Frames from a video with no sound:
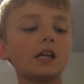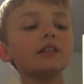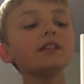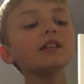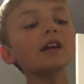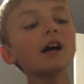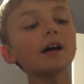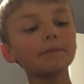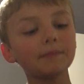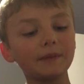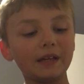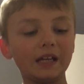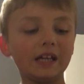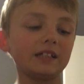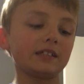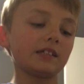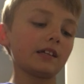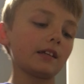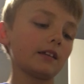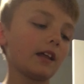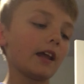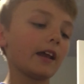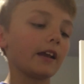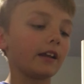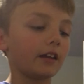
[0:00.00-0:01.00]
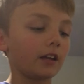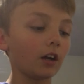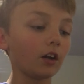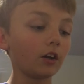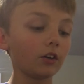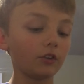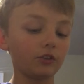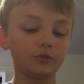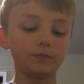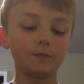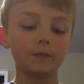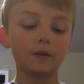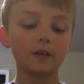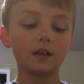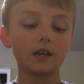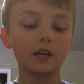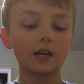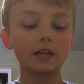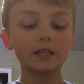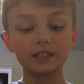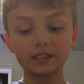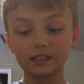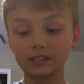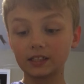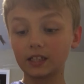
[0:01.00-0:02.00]
Not because I like girls, but
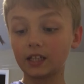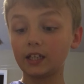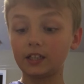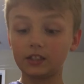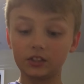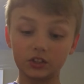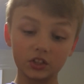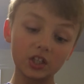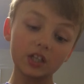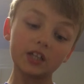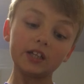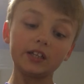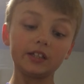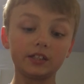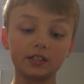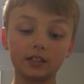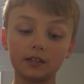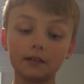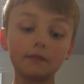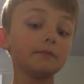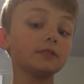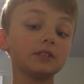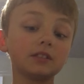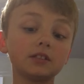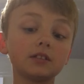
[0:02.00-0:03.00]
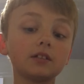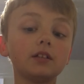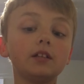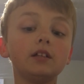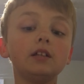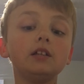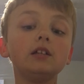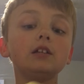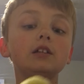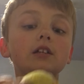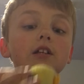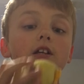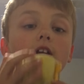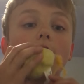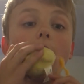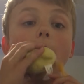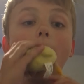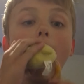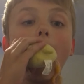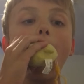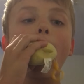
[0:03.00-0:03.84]
I just like cheese and I'm just going to eat it.